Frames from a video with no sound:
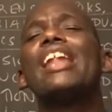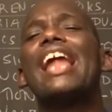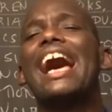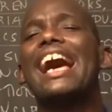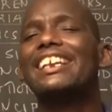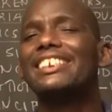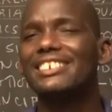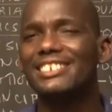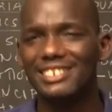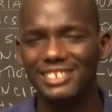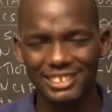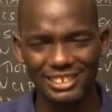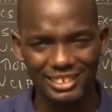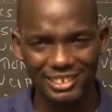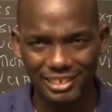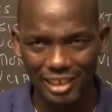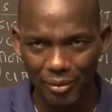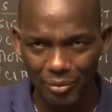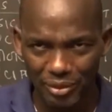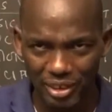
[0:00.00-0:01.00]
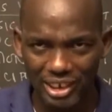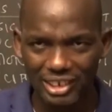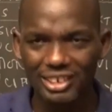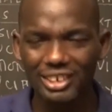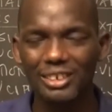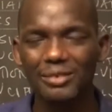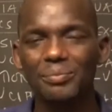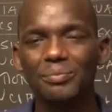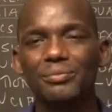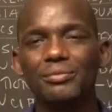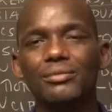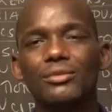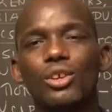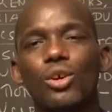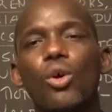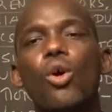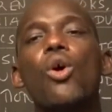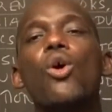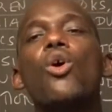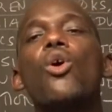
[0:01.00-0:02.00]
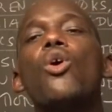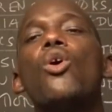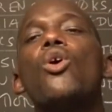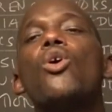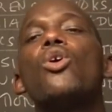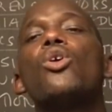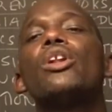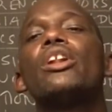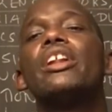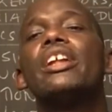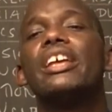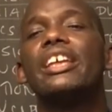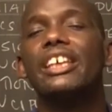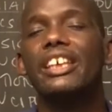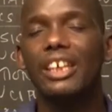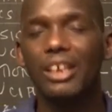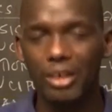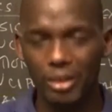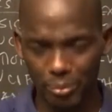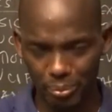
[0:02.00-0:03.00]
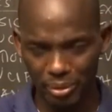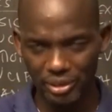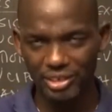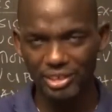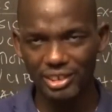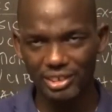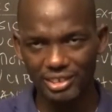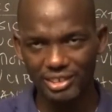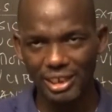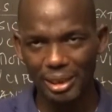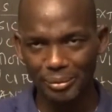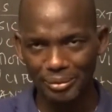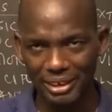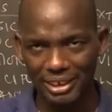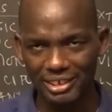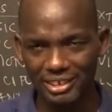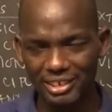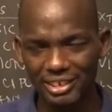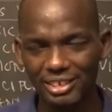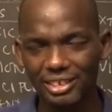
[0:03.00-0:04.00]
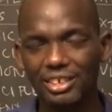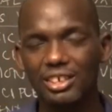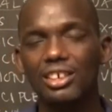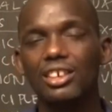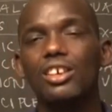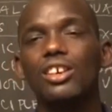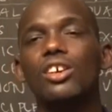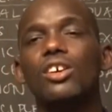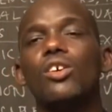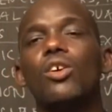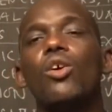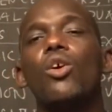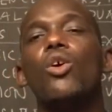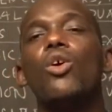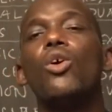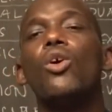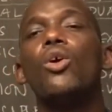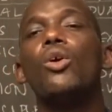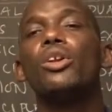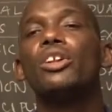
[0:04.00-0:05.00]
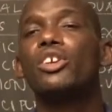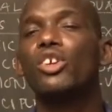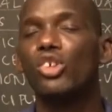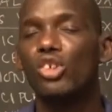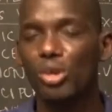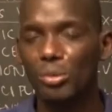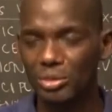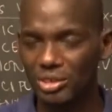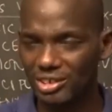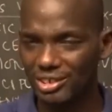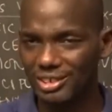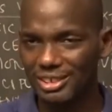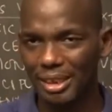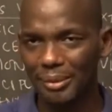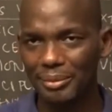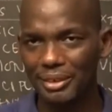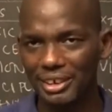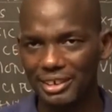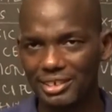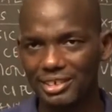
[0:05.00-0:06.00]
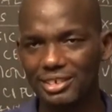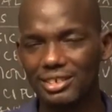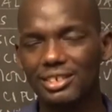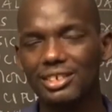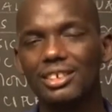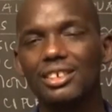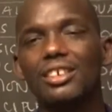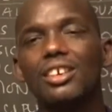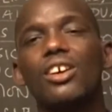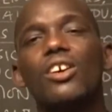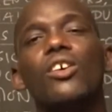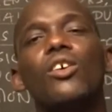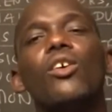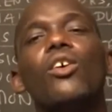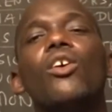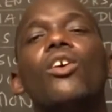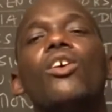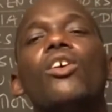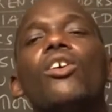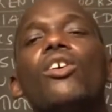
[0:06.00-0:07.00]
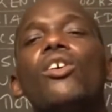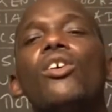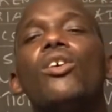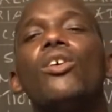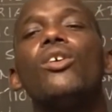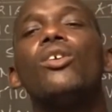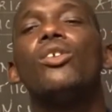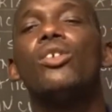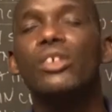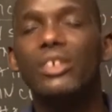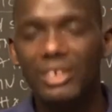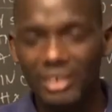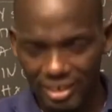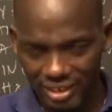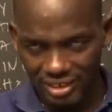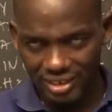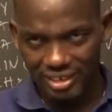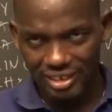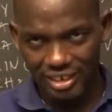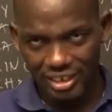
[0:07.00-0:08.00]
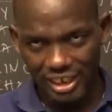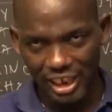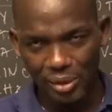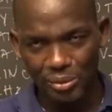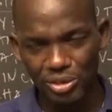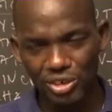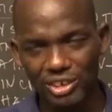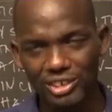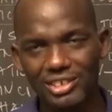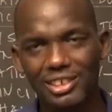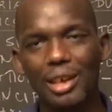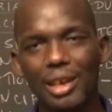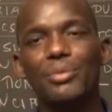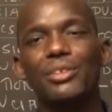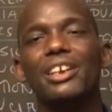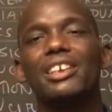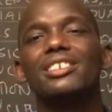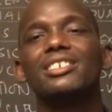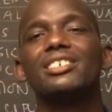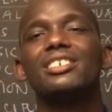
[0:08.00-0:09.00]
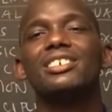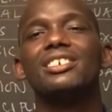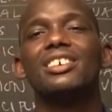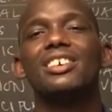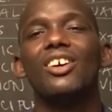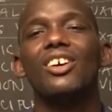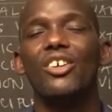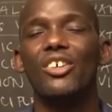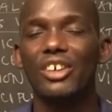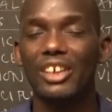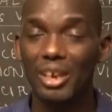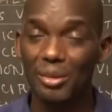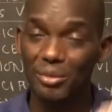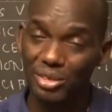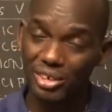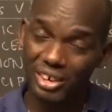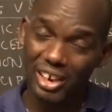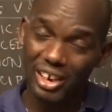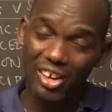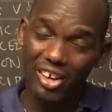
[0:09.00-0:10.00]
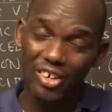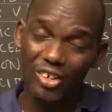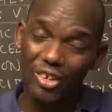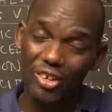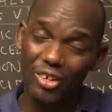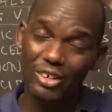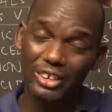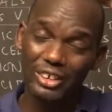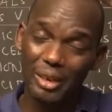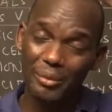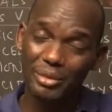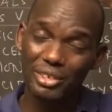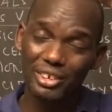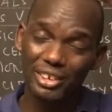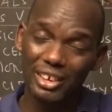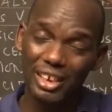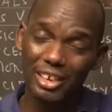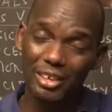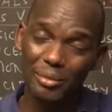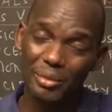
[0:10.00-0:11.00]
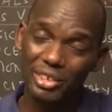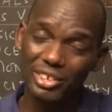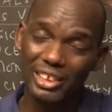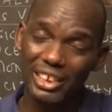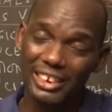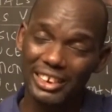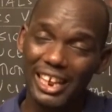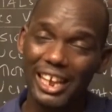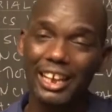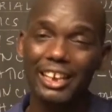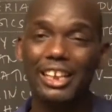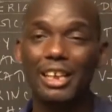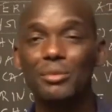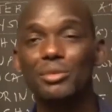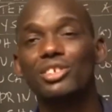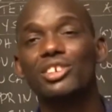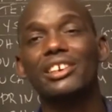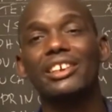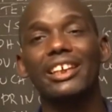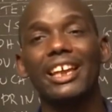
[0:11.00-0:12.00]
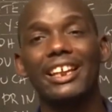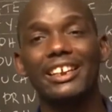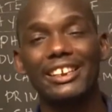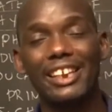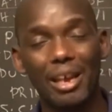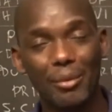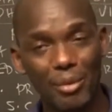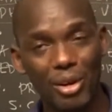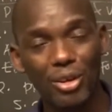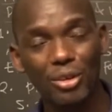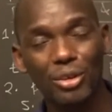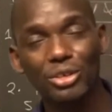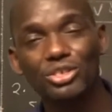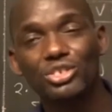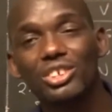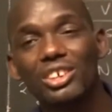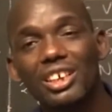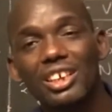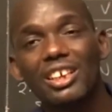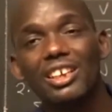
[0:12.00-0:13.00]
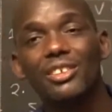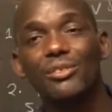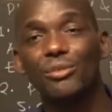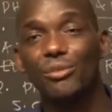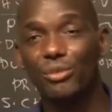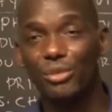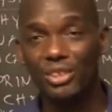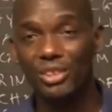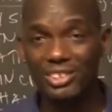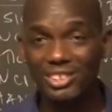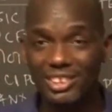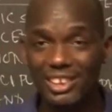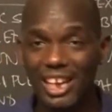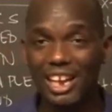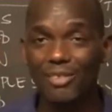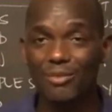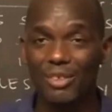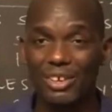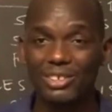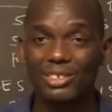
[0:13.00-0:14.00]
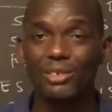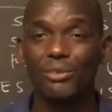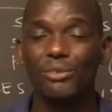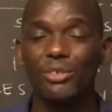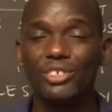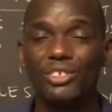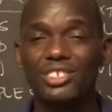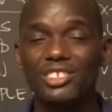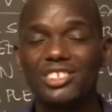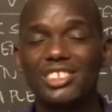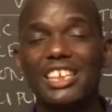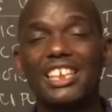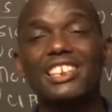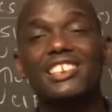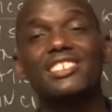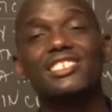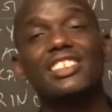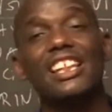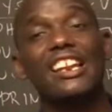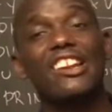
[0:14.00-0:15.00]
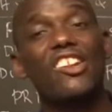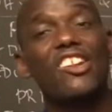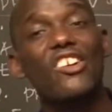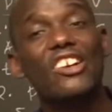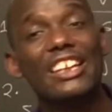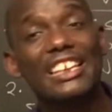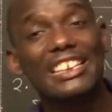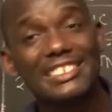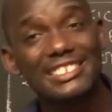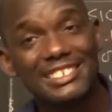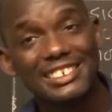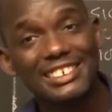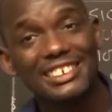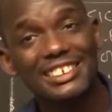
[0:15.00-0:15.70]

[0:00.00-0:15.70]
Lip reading: artistic subject, all business subject, all economic subjects, all chemistry subject, or chemistry, or all chemistry, it means entire chemistry, entire biology. Physics, advanced physics, it's the longest